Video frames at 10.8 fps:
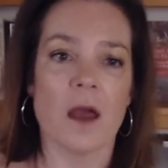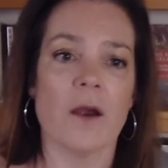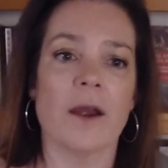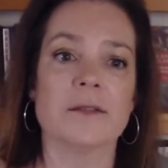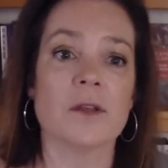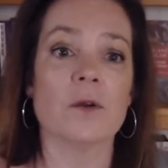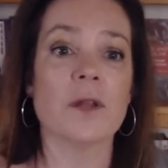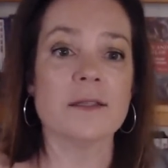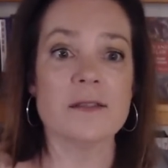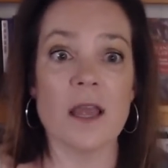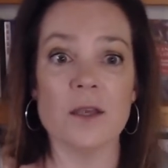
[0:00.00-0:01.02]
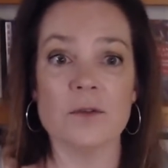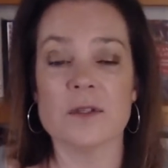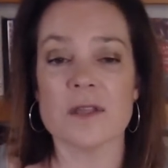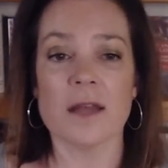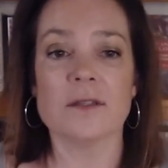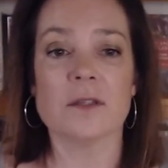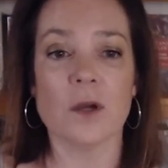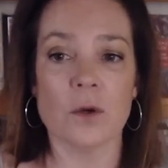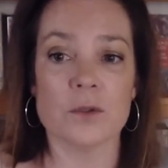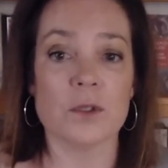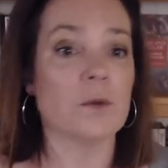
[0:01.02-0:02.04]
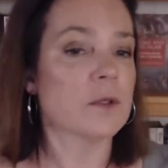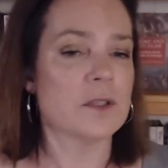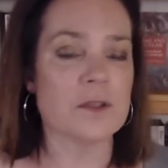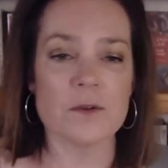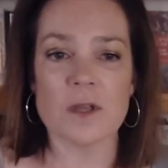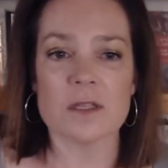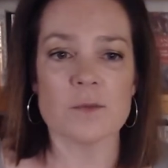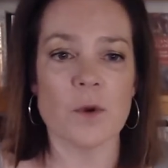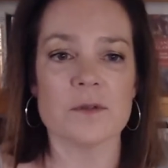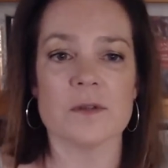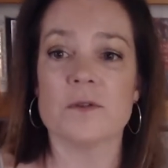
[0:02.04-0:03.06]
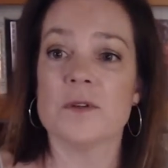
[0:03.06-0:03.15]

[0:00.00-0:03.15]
All right, so let's say you decide to go to, or just use Osmosis. You